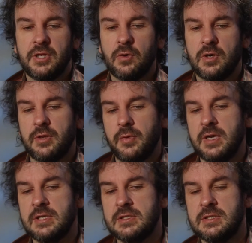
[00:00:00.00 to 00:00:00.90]
The Lord of the
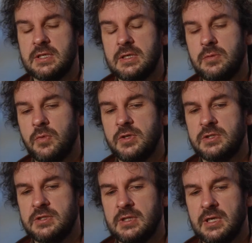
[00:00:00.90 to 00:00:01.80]
Rings
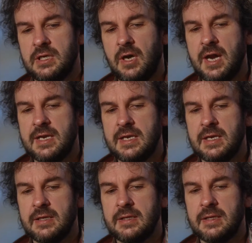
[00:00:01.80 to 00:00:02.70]
was an
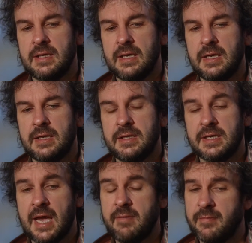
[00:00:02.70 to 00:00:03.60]
idea that
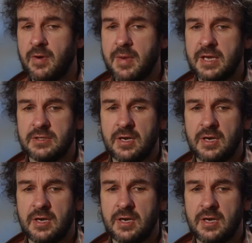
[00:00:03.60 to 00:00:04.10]
came from us.